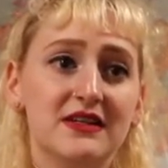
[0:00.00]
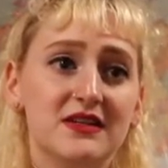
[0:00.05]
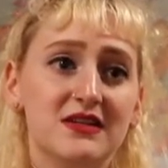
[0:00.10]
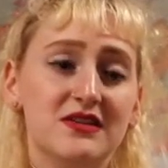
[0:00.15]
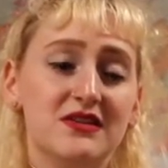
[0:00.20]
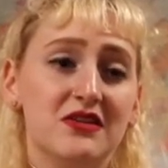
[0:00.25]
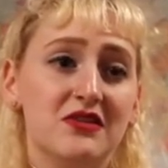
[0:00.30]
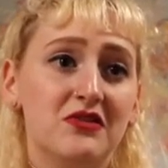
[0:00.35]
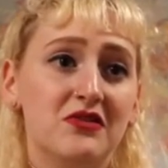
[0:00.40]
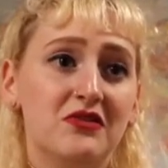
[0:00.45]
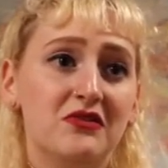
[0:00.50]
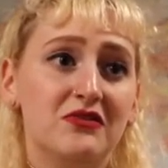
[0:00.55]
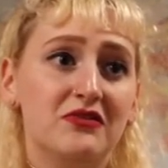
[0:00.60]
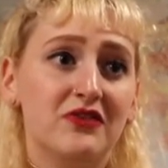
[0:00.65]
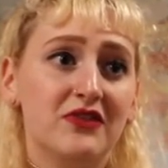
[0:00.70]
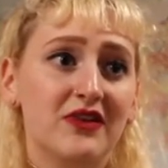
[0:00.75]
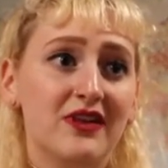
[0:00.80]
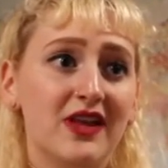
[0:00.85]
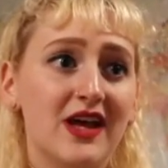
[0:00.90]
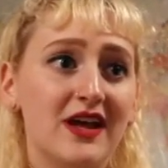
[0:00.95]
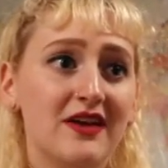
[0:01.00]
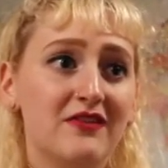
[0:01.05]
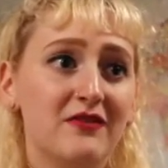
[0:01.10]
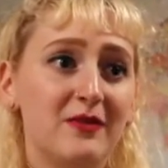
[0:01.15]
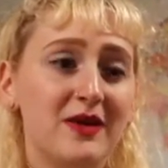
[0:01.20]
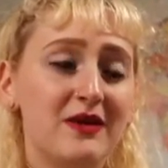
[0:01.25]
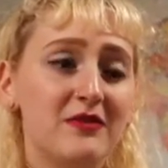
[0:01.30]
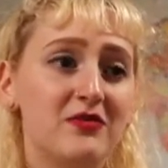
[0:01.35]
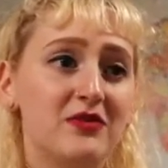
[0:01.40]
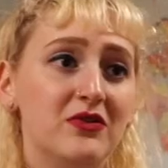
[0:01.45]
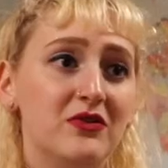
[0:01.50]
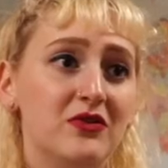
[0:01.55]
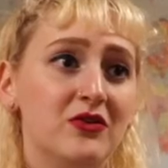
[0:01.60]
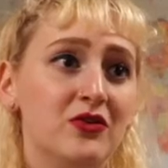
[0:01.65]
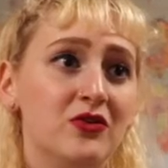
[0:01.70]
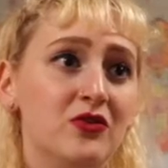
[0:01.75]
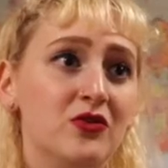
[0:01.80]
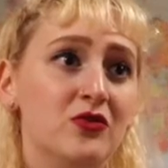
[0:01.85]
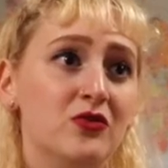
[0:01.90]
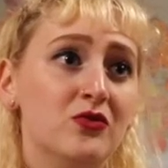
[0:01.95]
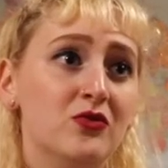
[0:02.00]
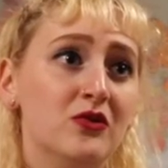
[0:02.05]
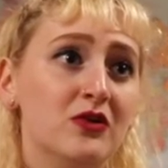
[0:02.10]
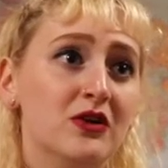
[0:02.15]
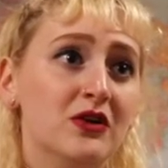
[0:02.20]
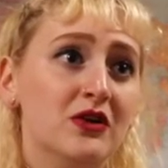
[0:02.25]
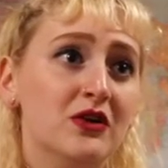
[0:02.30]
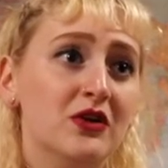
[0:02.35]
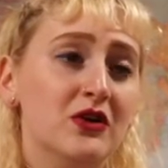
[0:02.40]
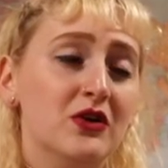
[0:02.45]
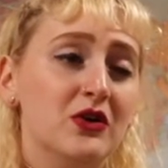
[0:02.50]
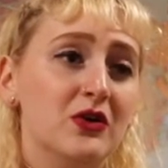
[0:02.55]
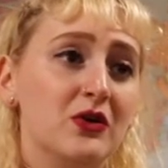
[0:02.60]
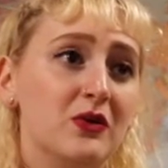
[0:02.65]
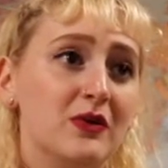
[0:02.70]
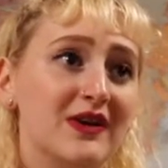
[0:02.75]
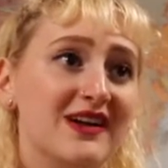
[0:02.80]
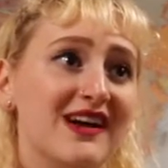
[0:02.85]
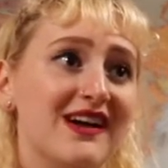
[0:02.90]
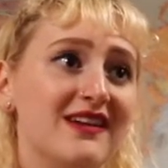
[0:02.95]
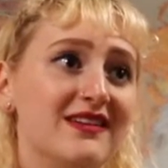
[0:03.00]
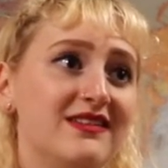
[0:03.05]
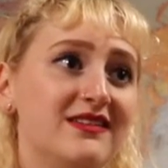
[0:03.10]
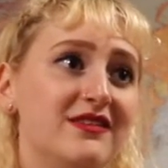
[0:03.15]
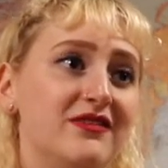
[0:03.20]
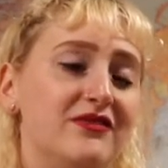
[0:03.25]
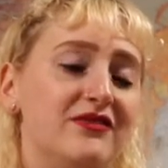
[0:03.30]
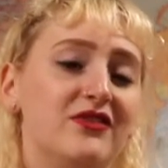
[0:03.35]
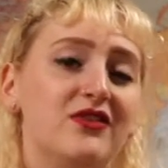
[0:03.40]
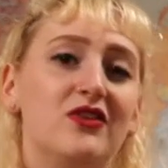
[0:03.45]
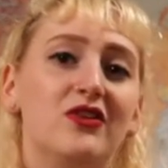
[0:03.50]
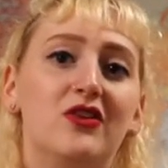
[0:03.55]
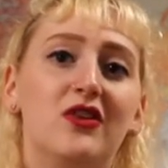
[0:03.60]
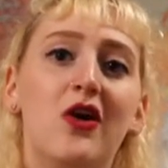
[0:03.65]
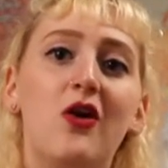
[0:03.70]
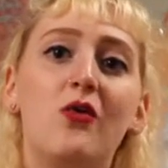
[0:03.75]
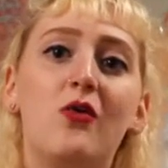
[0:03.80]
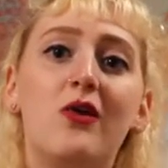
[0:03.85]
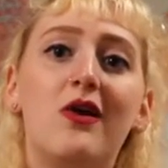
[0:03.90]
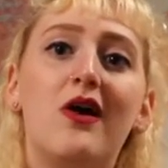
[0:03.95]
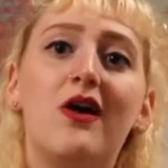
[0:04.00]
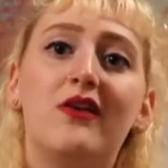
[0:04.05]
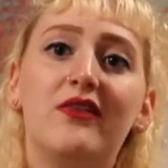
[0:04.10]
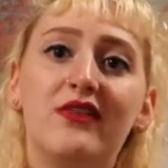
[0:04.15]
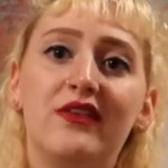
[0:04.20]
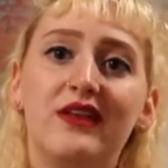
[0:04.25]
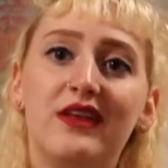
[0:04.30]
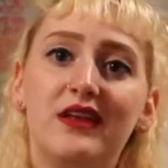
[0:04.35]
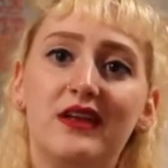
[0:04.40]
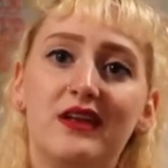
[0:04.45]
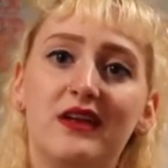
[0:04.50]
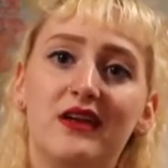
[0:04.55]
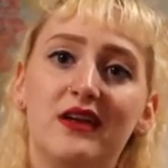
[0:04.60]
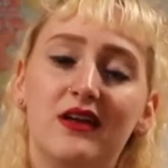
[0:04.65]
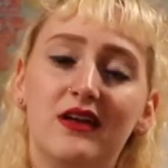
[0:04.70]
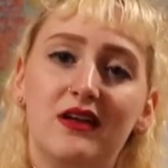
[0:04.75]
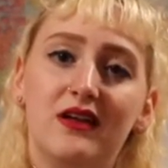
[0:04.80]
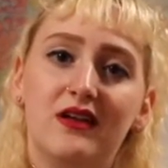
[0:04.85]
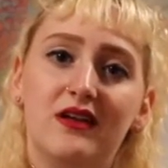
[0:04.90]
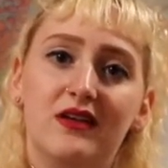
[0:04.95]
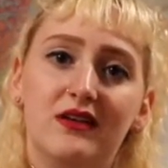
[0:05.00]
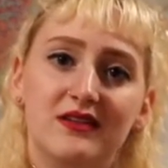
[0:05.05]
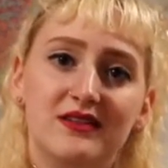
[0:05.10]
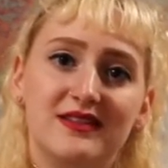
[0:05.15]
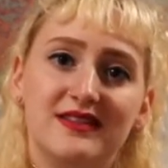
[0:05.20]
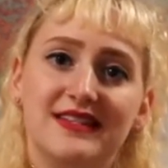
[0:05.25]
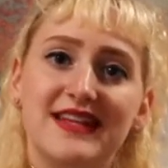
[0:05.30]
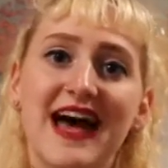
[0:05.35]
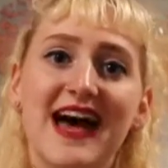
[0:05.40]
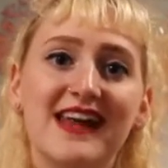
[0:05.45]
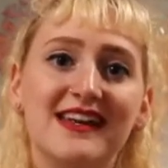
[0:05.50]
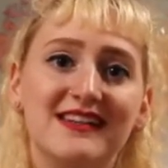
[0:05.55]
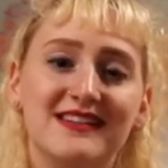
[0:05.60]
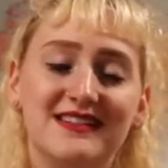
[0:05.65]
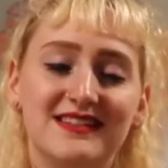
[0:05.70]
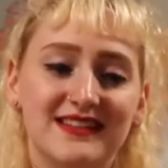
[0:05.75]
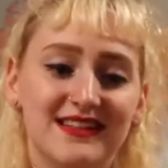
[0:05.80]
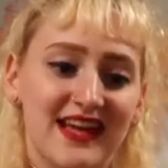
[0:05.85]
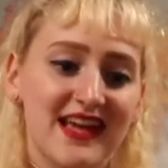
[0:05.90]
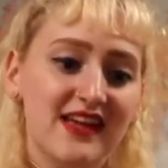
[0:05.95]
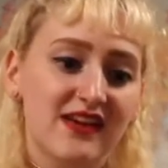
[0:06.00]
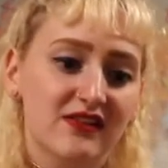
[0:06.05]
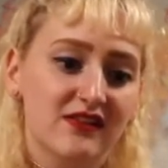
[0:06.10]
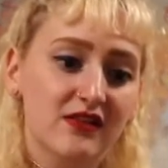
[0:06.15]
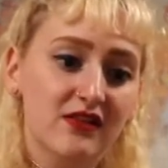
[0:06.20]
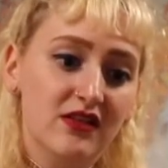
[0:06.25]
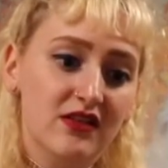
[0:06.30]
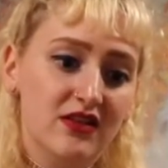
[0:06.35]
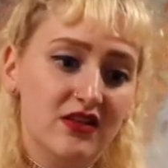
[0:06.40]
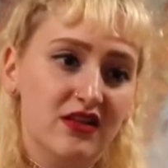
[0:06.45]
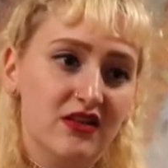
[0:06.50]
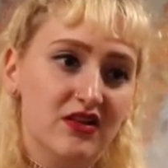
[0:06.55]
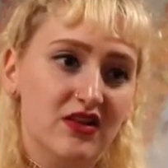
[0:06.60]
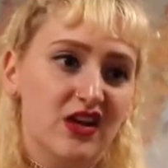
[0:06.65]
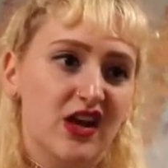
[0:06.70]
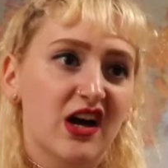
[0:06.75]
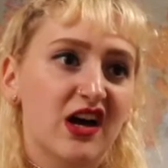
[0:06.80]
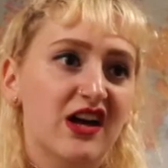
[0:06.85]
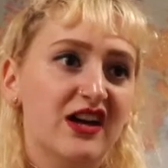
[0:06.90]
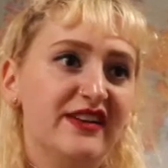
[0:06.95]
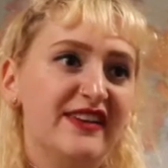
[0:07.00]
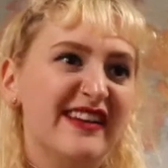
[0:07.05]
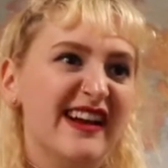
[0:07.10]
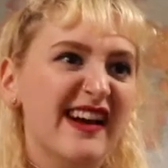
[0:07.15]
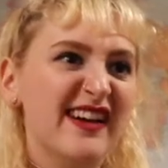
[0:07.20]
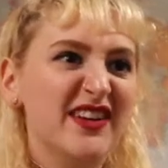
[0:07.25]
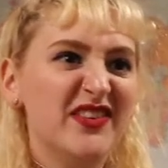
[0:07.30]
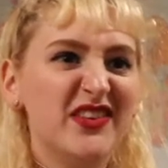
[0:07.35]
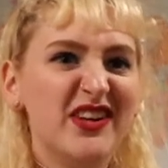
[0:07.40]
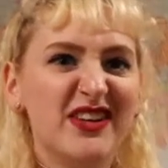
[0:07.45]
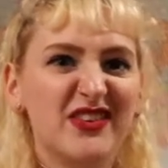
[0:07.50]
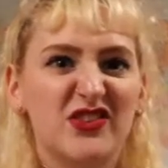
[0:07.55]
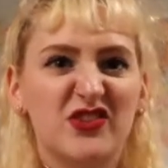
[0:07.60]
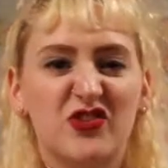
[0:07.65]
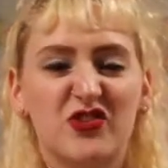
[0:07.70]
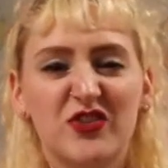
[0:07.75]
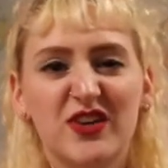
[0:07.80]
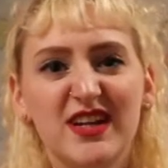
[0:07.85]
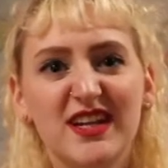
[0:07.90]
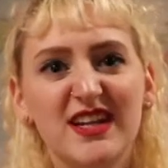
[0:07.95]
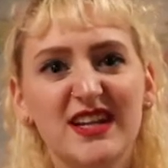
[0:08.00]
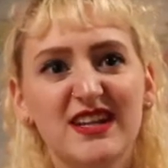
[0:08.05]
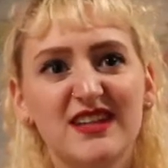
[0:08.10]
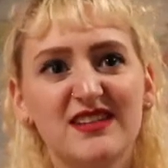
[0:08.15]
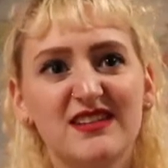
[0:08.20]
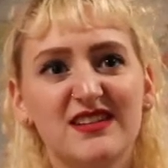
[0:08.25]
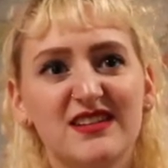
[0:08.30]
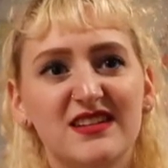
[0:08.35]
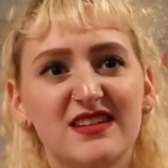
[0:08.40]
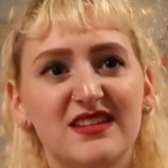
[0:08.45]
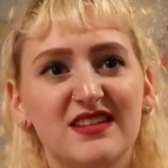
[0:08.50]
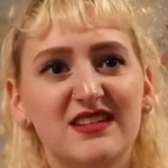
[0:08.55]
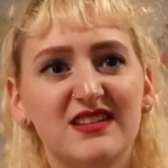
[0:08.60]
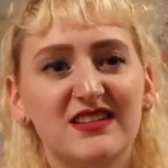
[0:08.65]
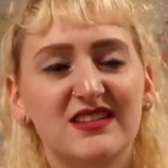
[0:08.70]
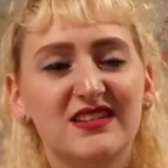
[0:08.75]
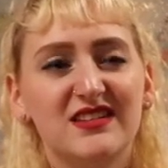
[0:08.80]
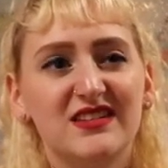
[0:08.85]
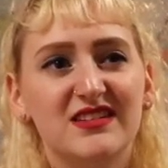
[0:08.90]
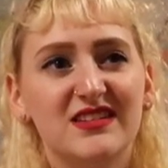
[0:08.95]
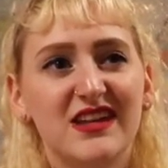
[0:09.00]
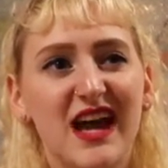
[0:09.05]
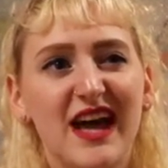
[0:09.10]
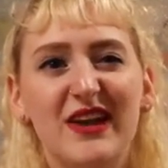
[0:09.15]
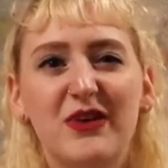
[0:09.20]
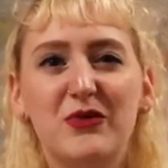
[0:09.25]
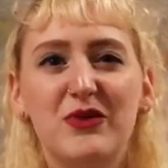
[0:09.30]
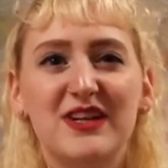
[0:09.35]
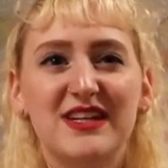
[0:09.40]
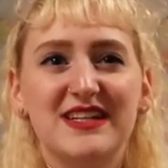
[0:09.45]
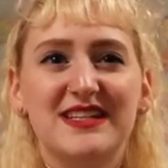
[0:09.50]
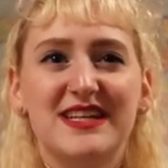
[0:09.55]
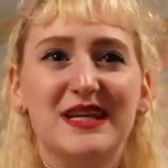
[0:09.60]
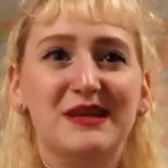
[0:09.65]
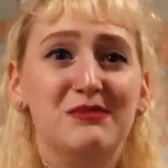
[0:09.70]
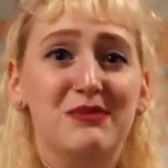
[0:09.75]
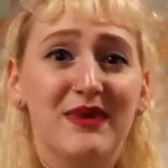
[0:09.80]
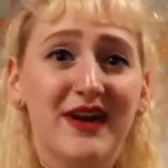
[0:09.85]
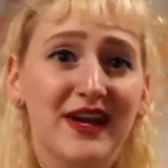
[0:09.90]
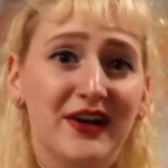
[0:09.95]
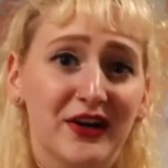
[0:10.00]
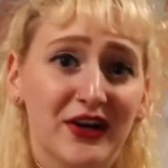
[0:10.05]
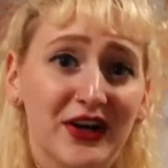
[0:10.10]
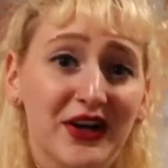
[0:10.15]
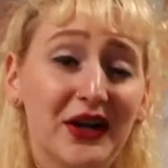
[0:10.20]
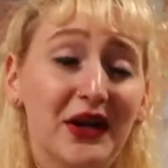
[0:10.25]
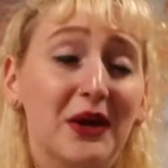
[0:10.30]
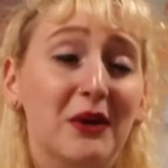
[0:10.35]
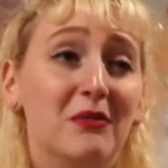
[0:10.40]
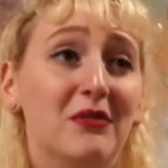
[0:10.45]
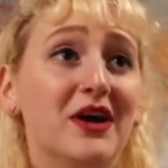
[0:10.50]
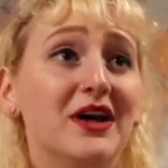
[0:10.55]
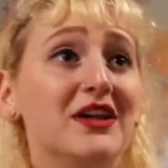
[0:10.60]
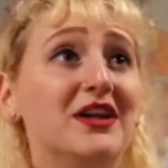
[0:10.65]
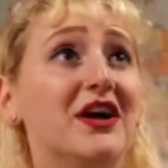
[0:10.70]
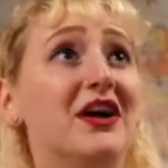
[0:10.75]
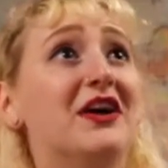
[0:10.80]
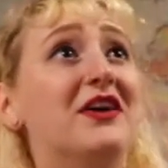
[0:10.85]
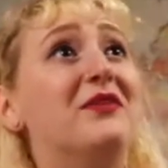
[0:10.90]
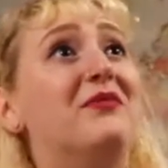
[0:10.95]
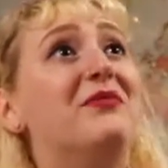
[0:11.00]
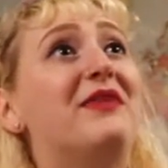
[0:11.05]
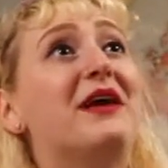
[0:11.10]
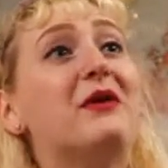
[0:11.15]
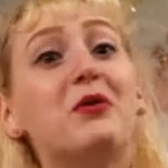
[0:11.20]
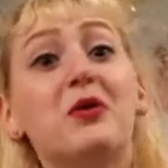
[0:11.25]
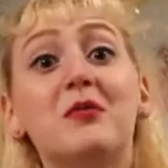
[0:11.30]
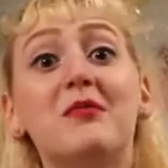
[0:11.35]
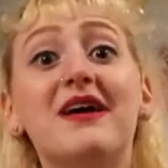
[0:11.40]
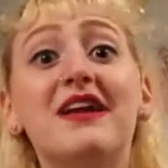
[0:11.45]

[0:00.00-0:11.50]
So for a lot of people who were kind of low on the status scale, you kind of got treated, I don't want to say better, but there were